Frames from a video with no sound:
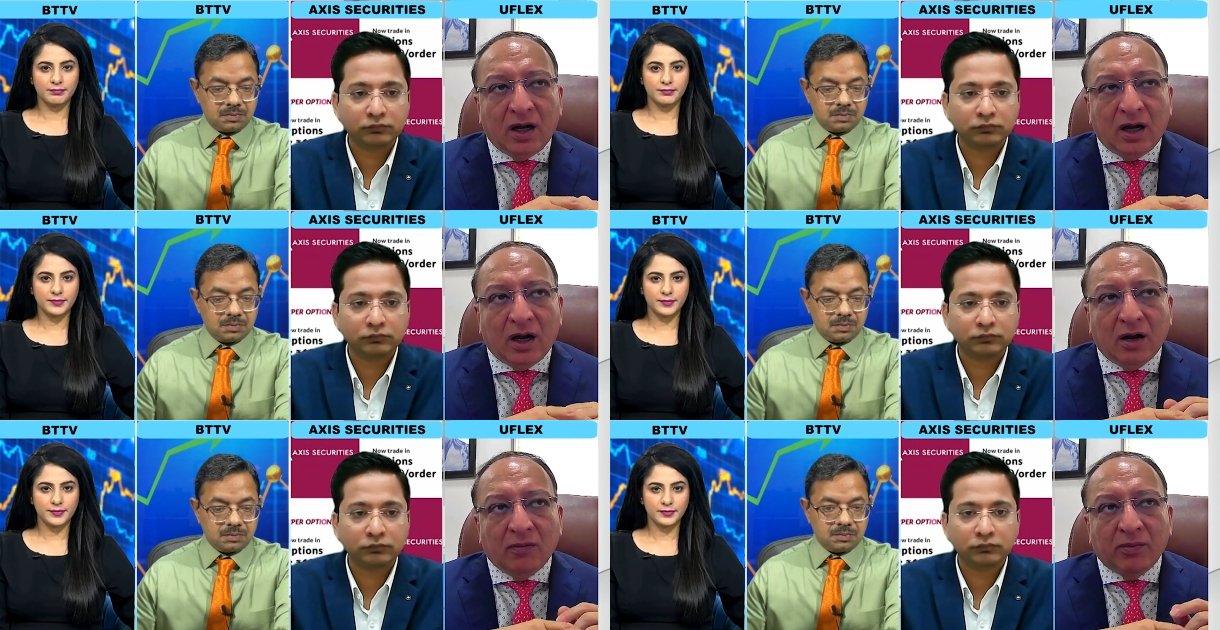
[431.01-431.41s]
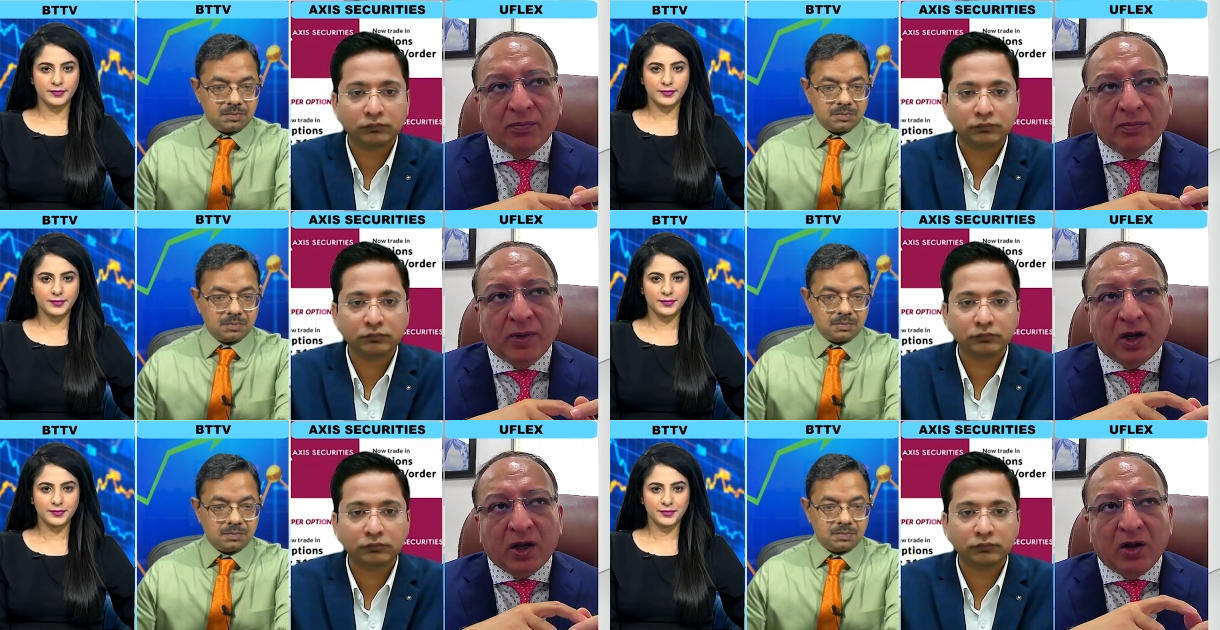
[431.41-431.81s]
Speaker 1: Uh,
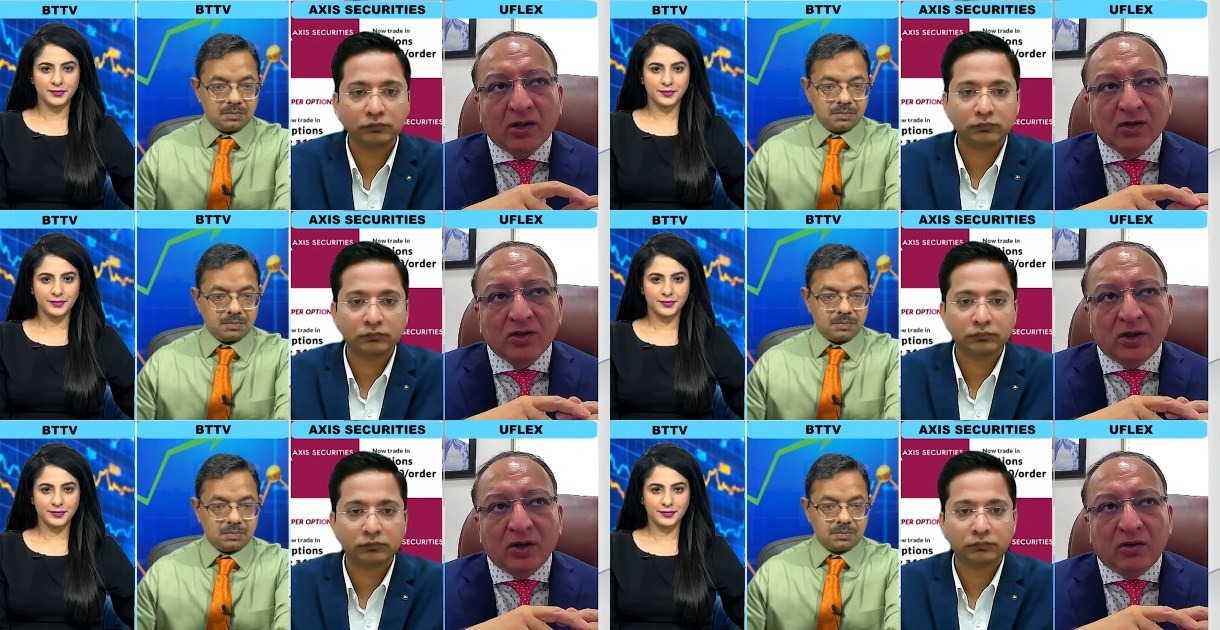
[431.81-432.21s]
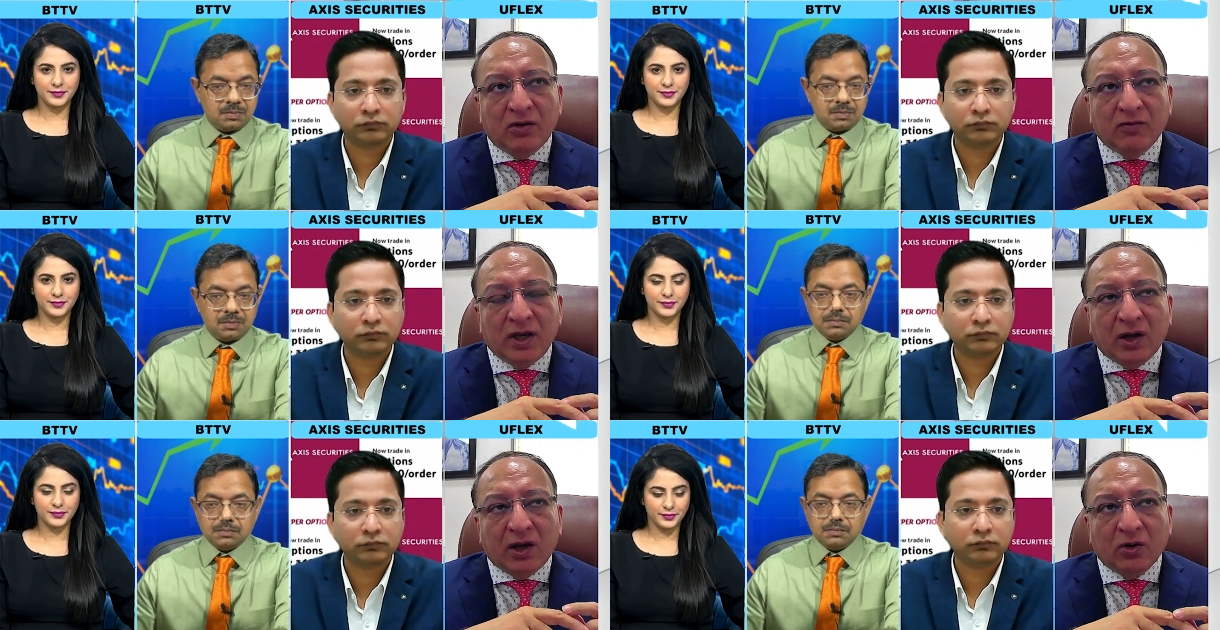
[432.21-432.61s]
but because, you
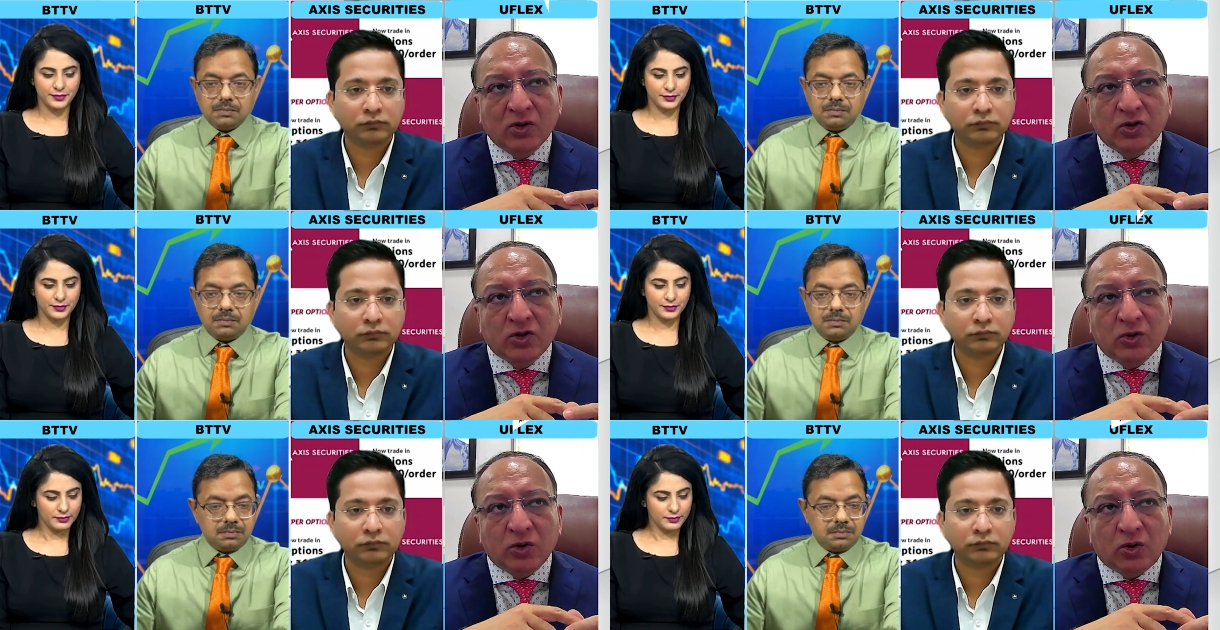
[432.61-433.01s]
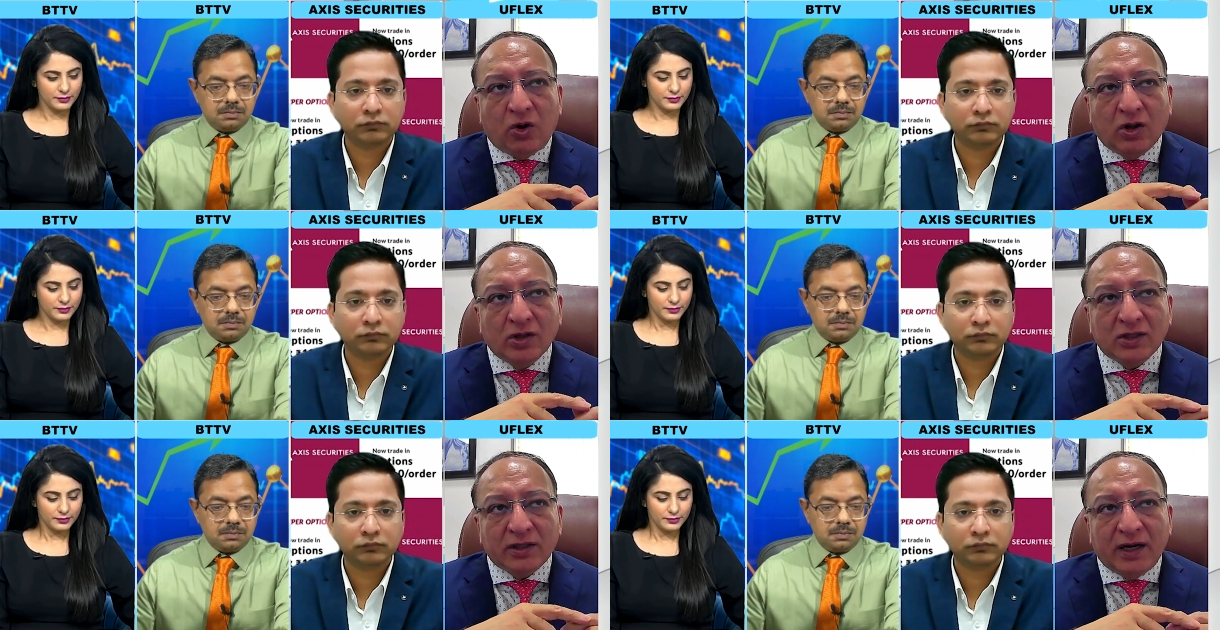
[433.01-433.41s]
know, we are also
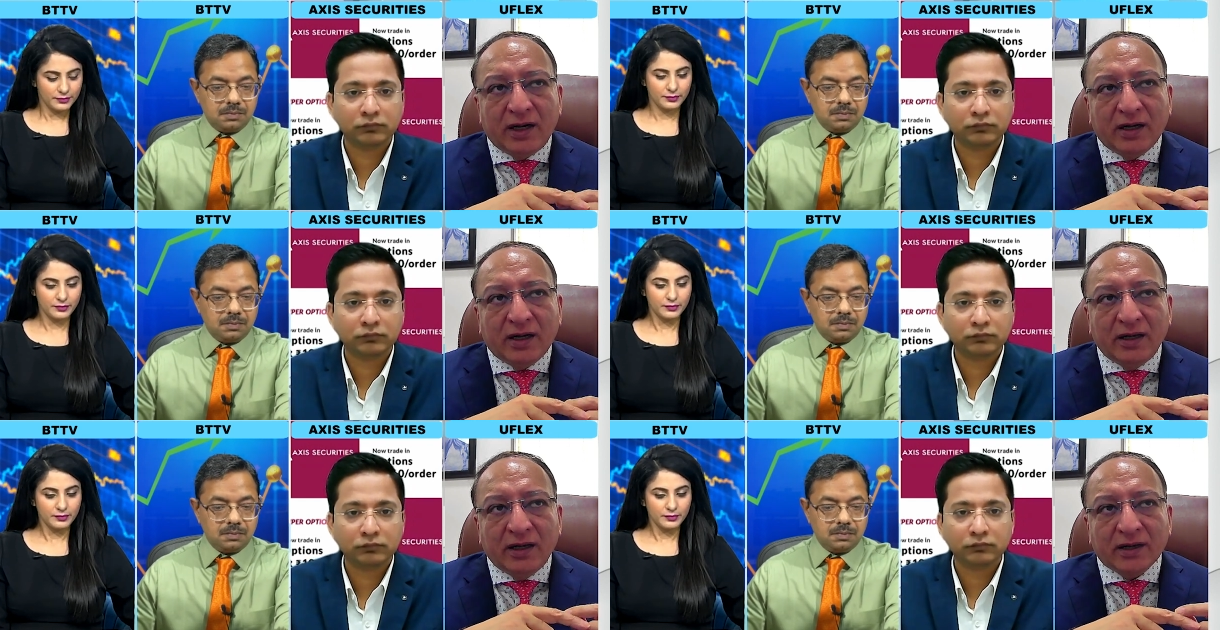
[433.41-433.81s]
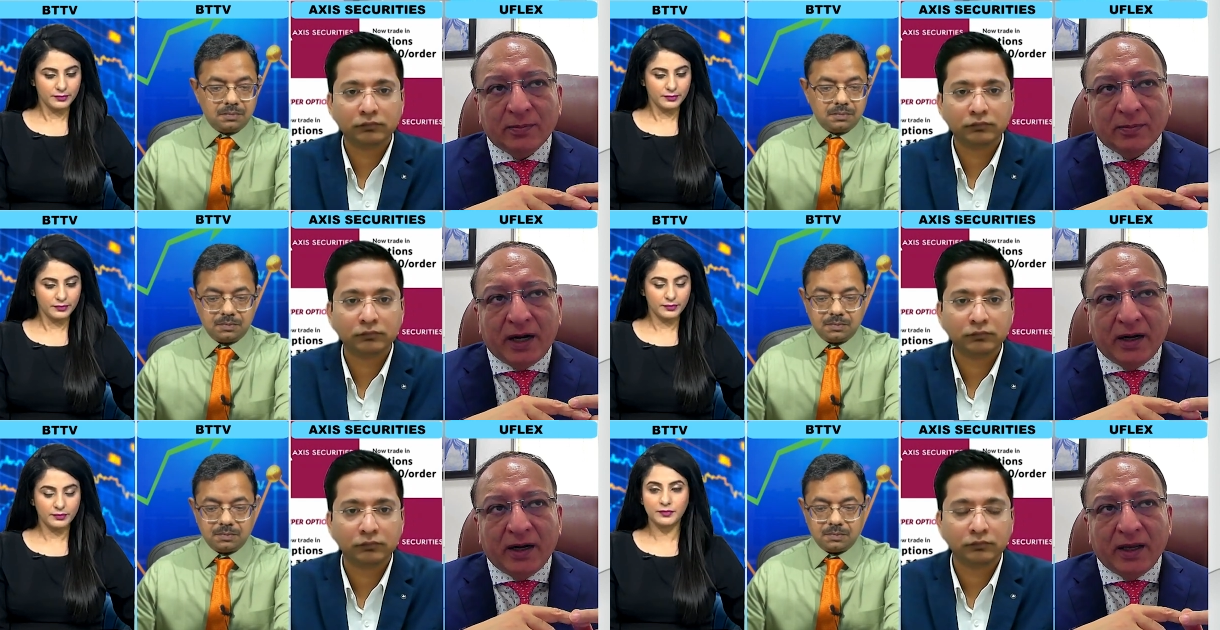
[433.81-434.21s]
constantly
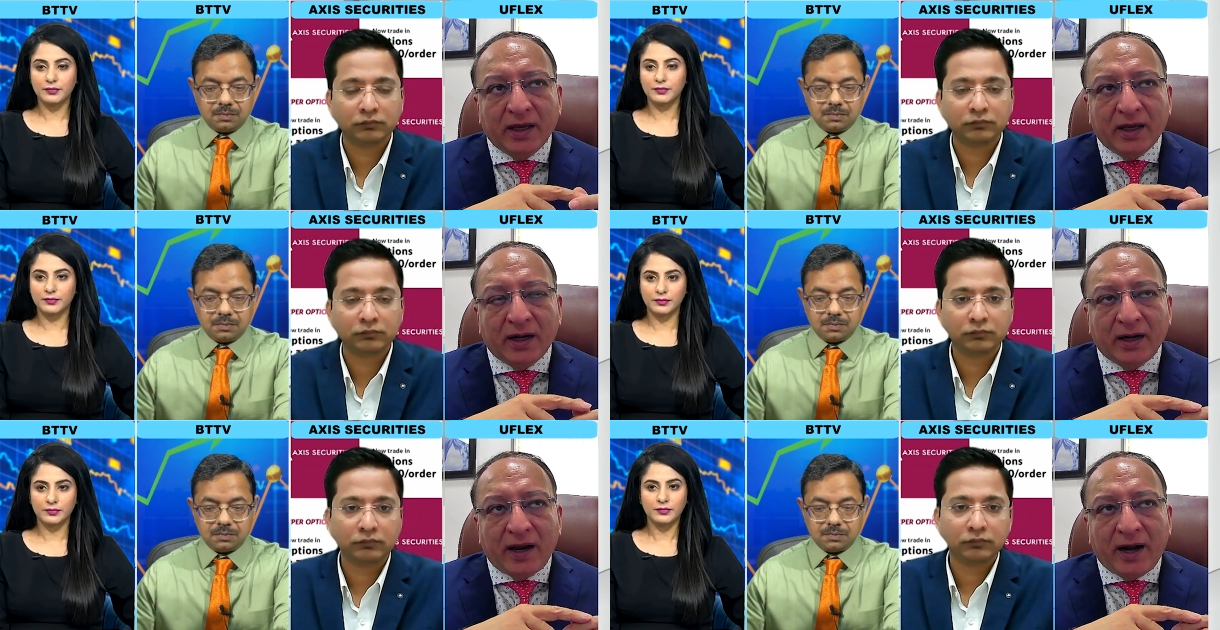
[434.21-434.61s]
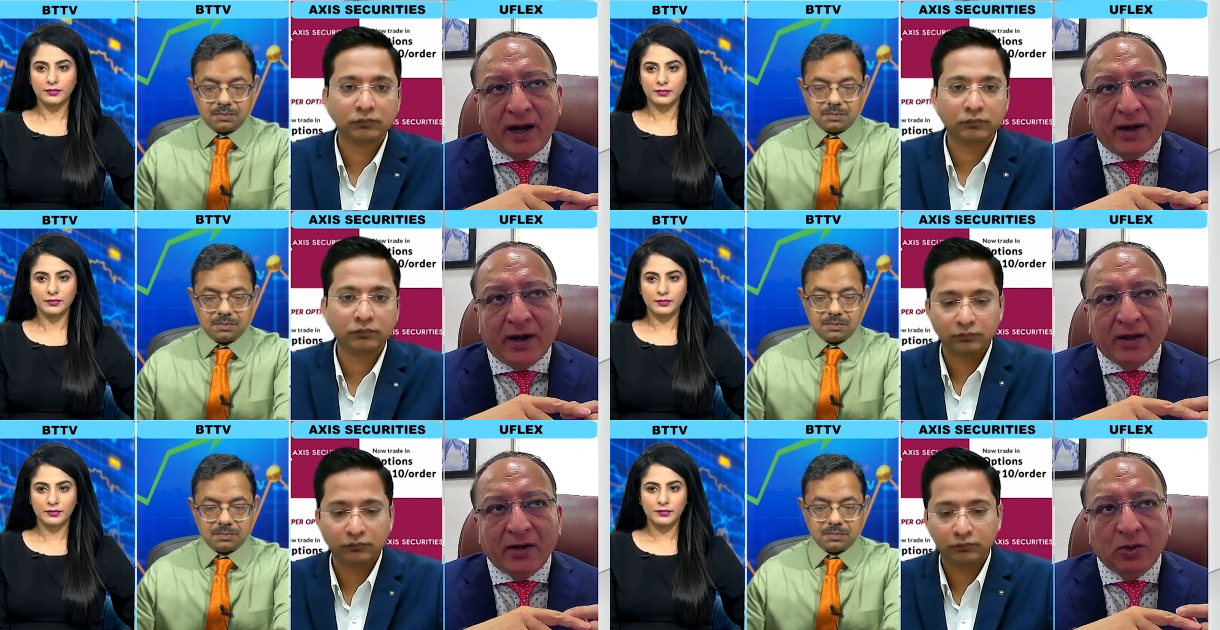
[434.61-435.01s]
expanding and
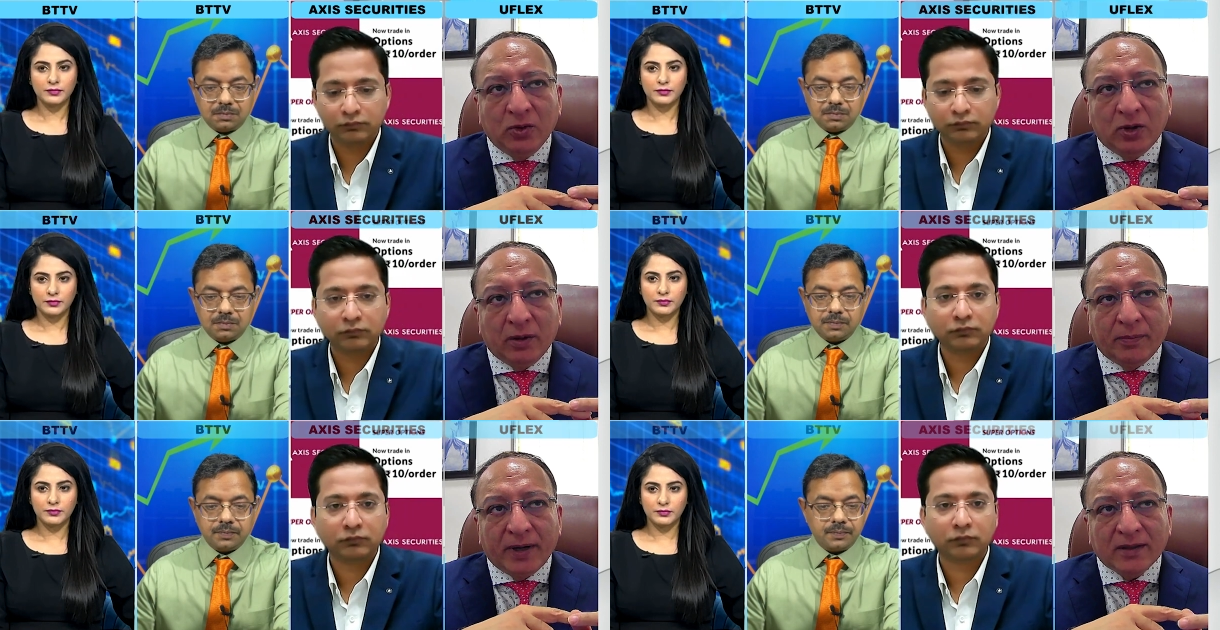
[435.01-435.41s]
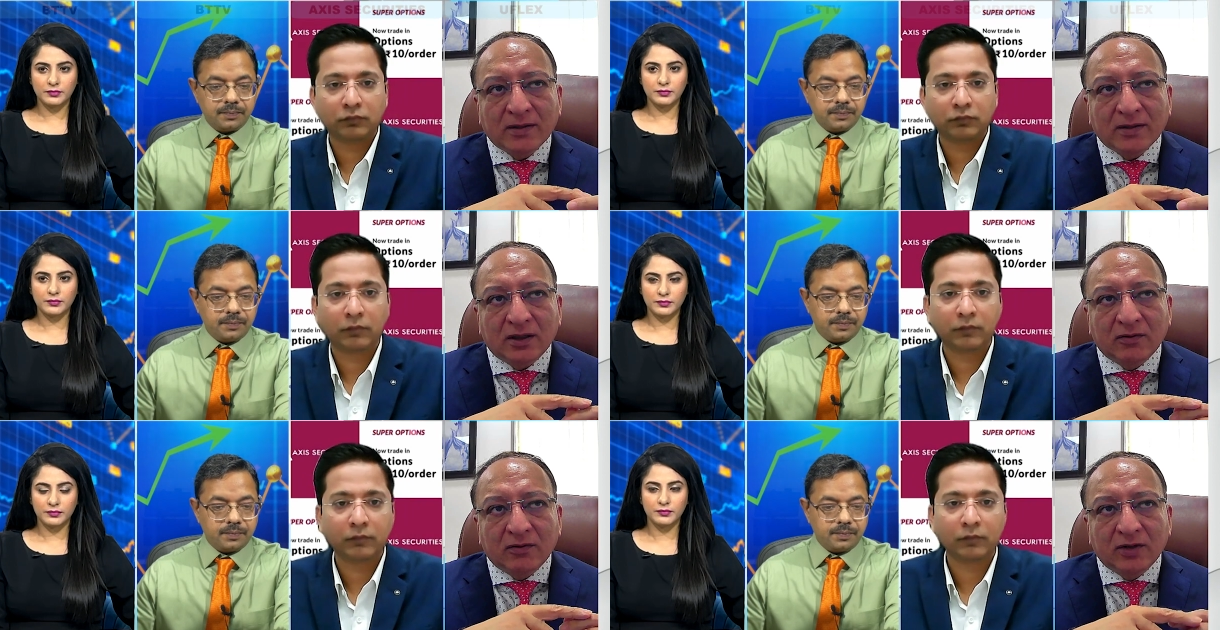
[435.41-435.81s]
adding new capacity,